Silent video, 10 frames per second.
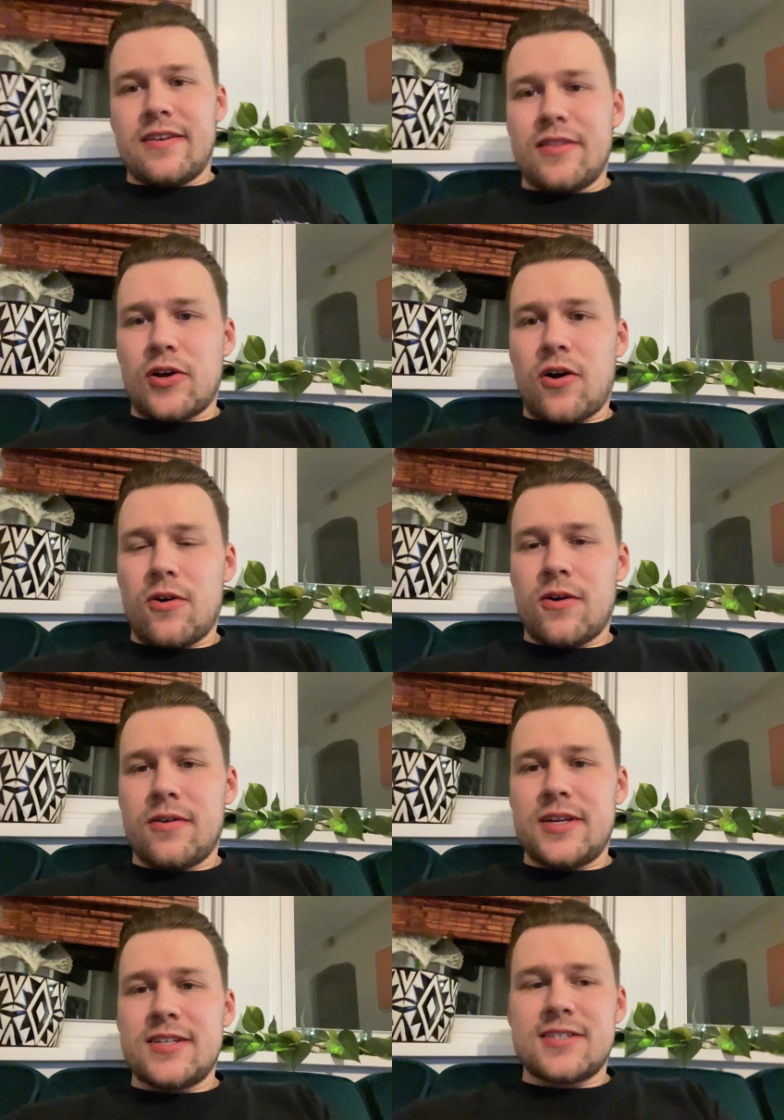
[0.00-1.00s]
The car
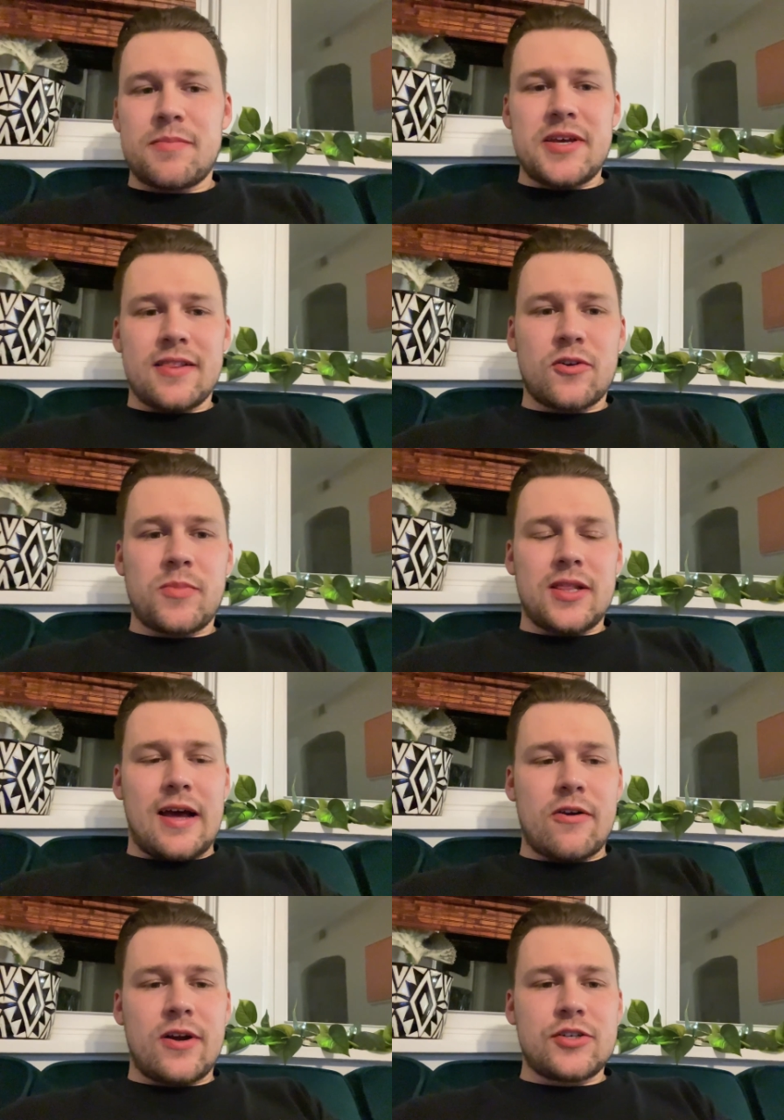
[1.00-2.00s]
needs to be a little bit
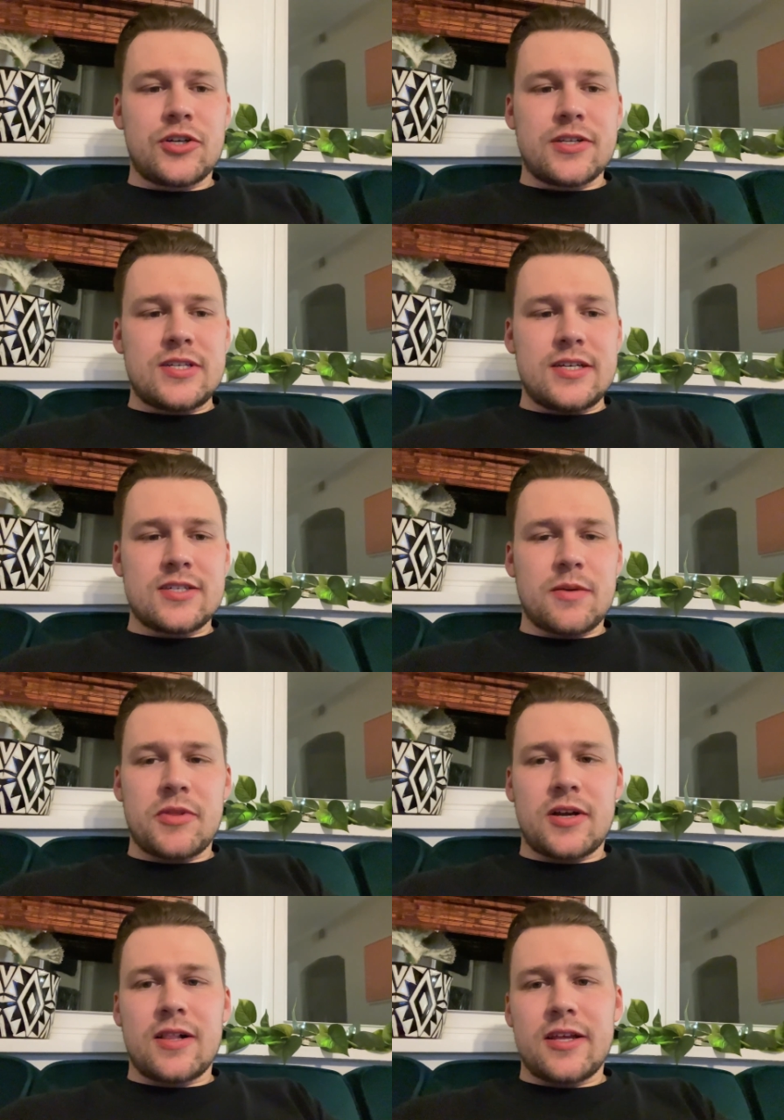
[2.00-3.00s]
louder. As you can see in some of
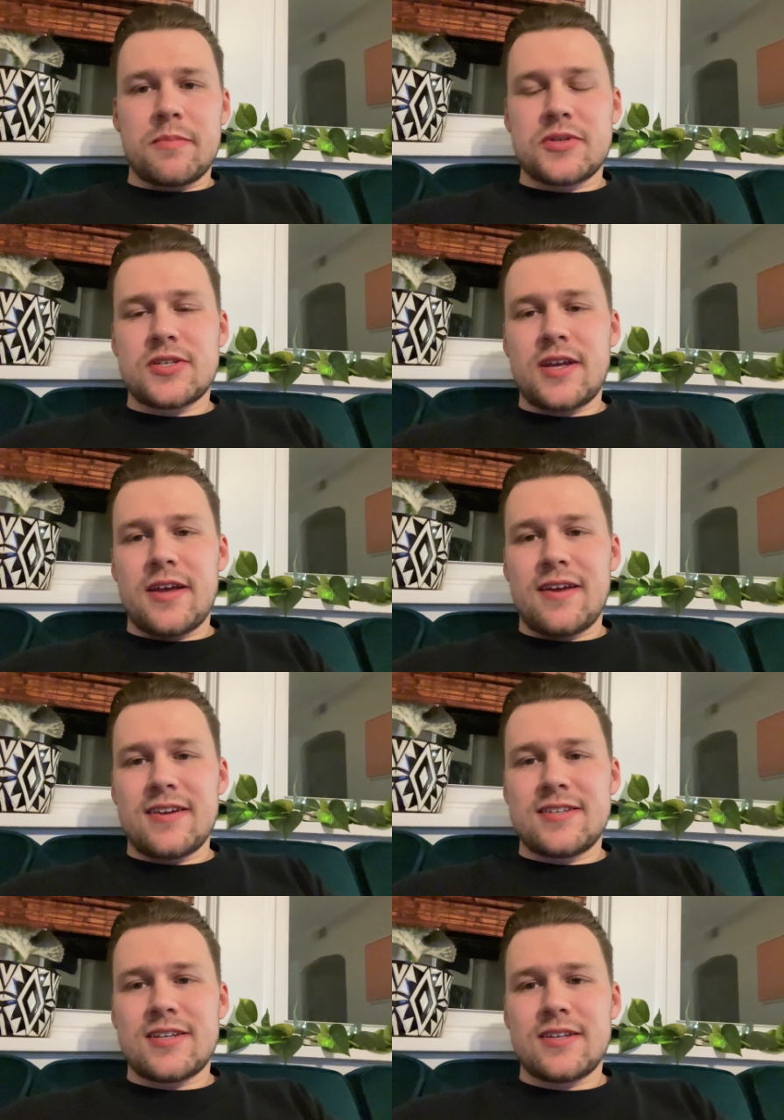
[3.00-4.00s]
the clips,
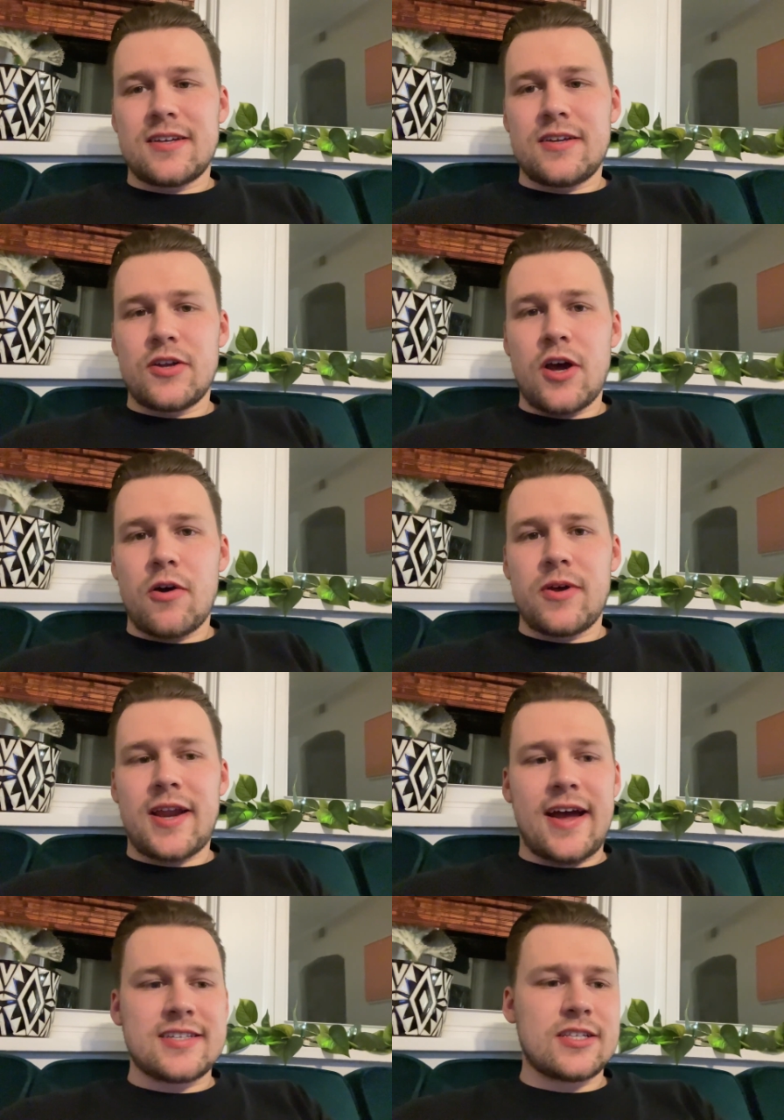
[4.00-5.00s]
it
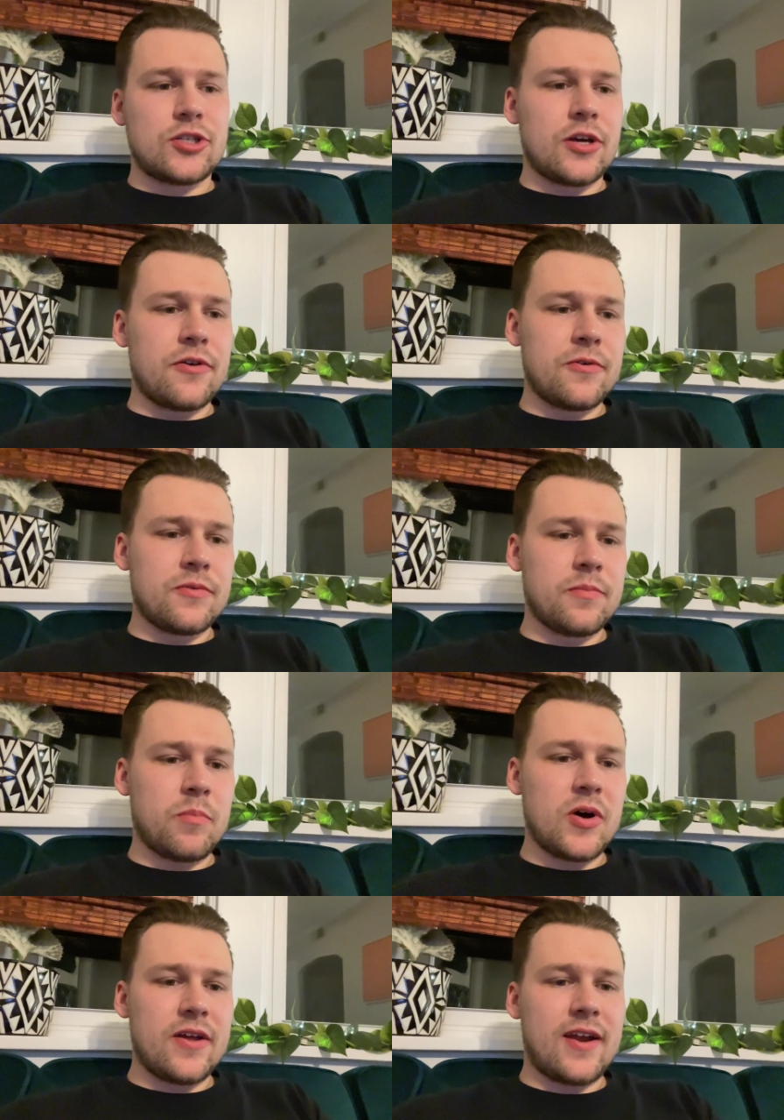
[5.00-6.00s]
has the tone,
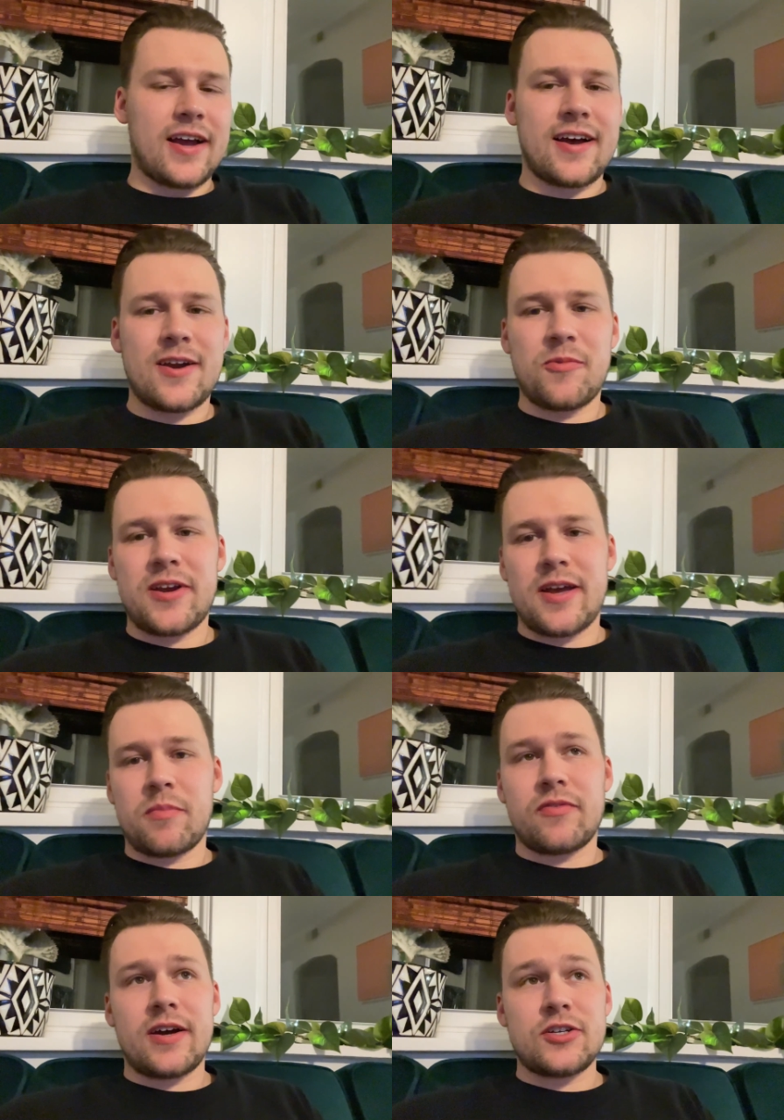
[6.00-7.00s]
but I kind of want to
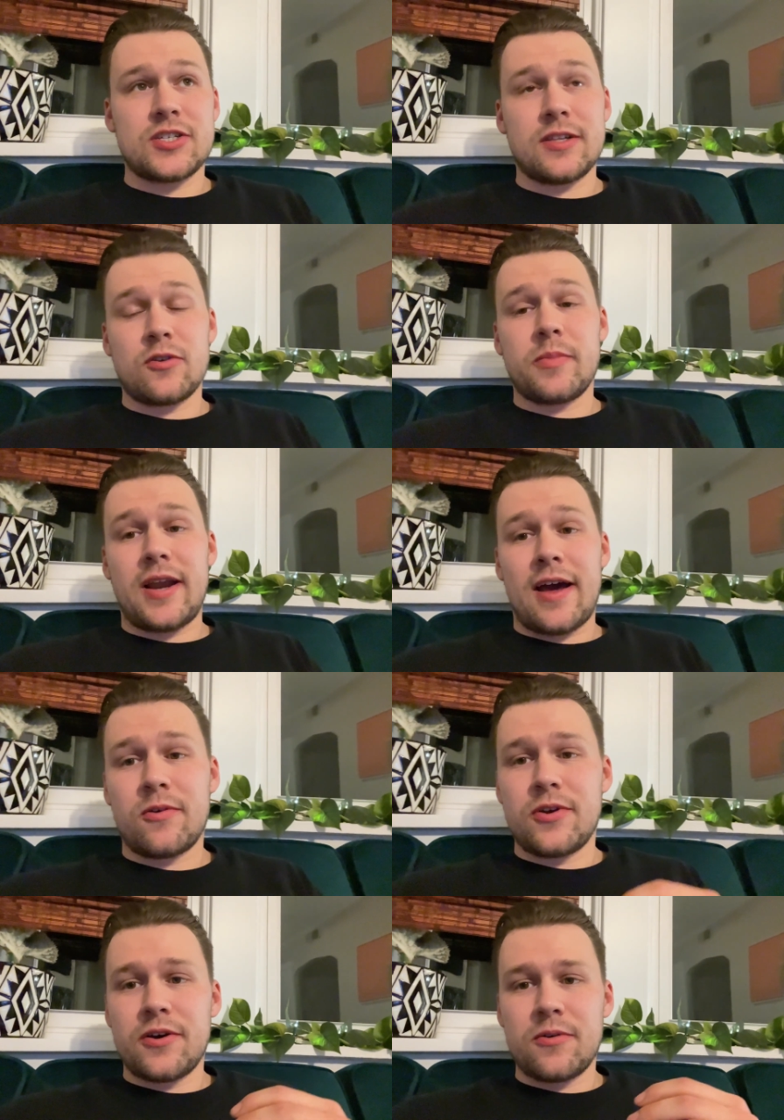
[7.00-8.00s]
amplify it just a little bit. I
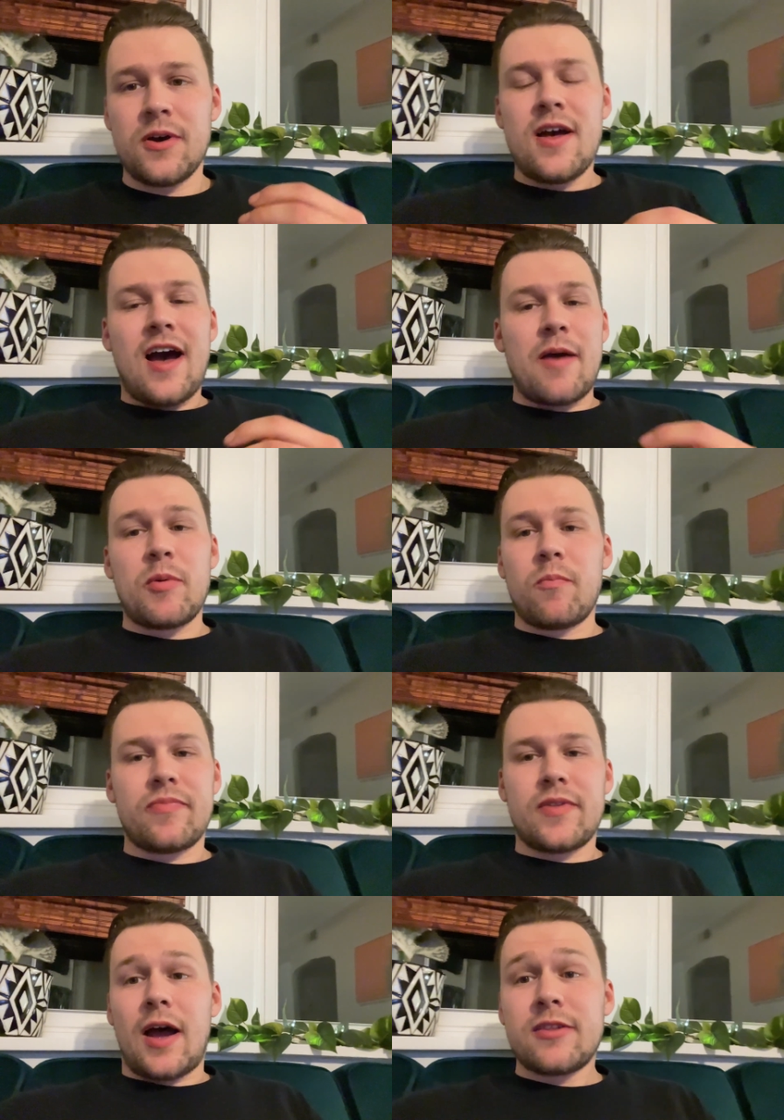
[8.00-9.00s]
don't know.
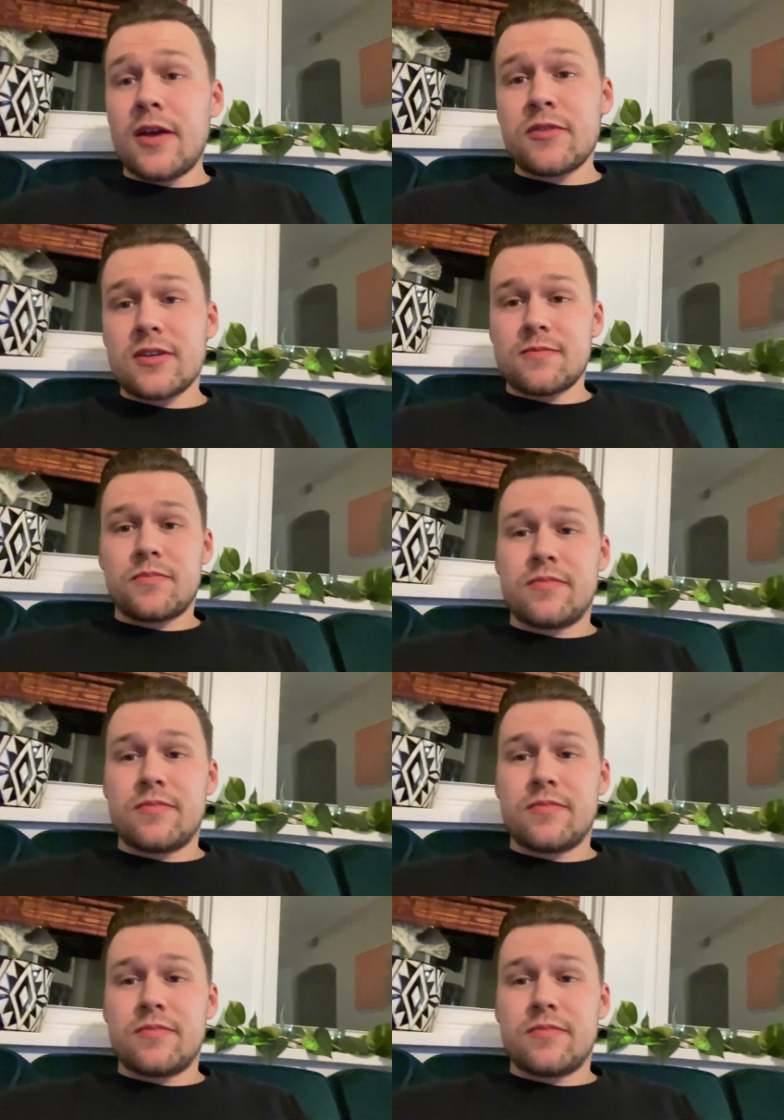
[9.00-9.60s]
I'd love to,